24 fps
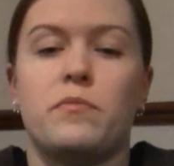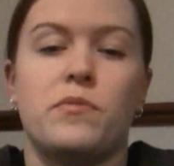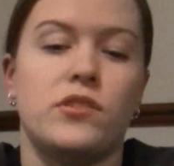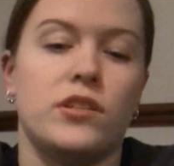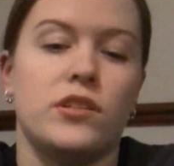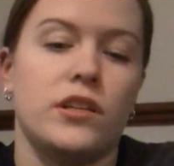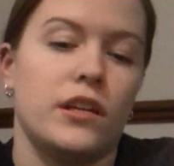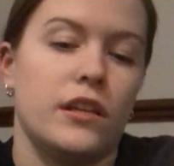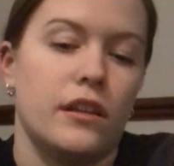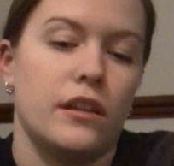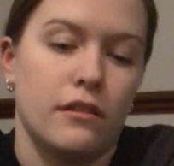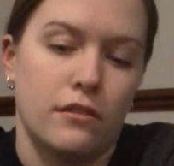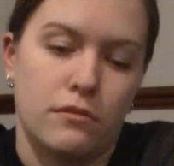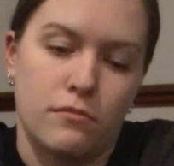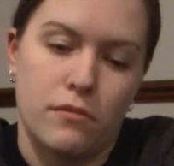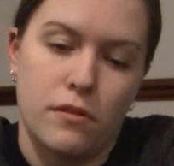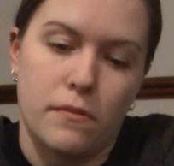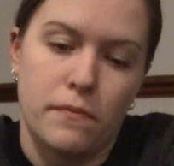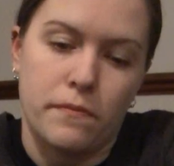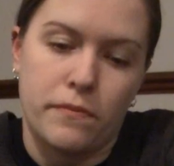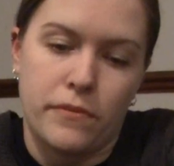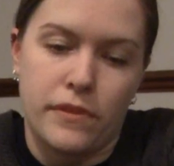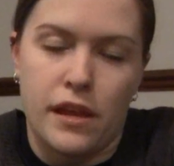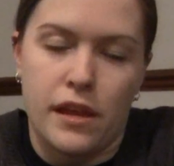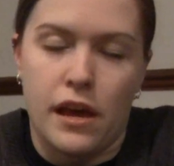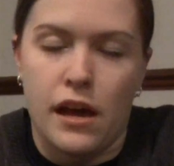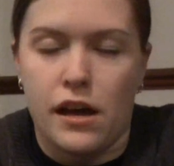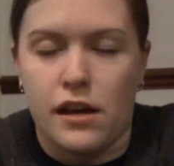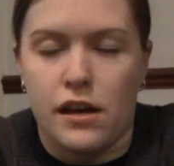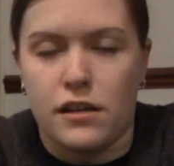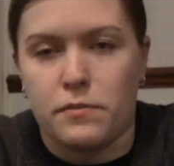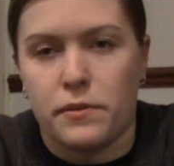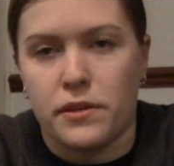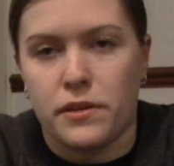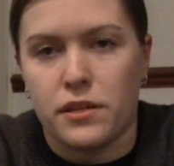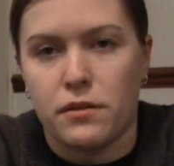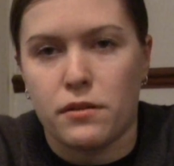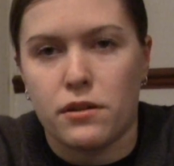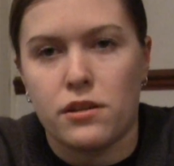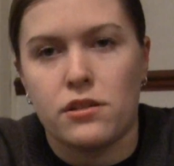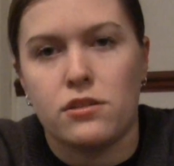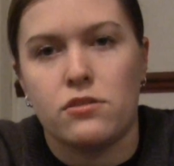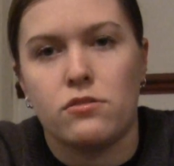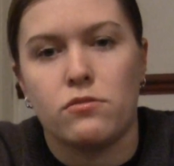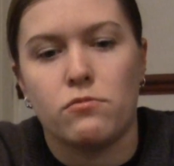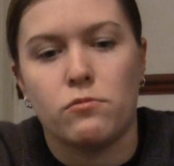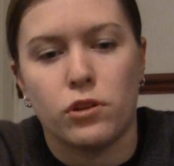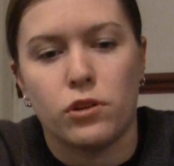music in there as well, especially
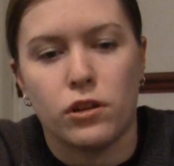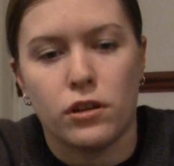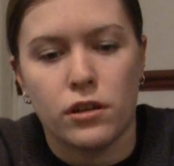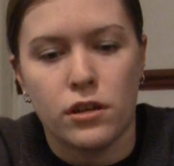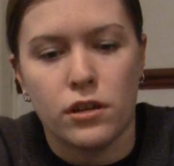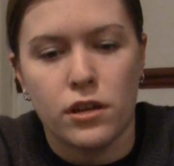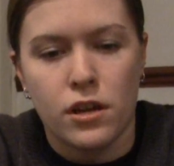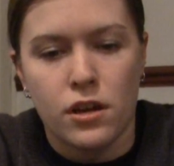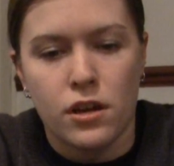because you were